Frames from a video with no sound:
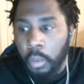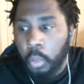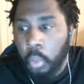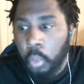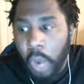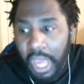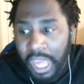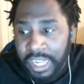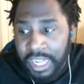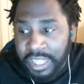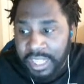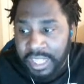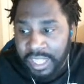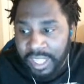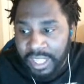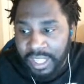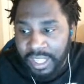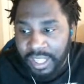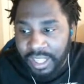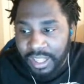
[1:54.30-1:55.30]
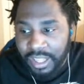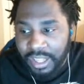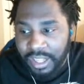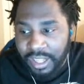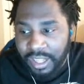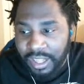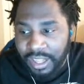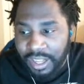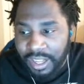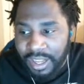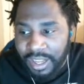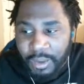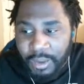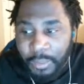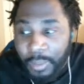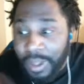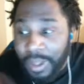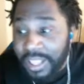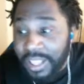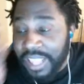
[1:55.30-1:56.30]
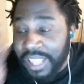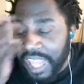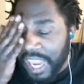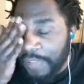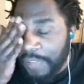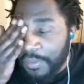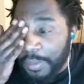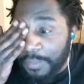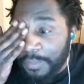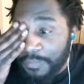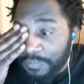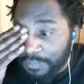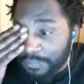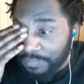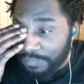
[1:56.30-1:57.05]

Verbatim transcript: What? What did that even...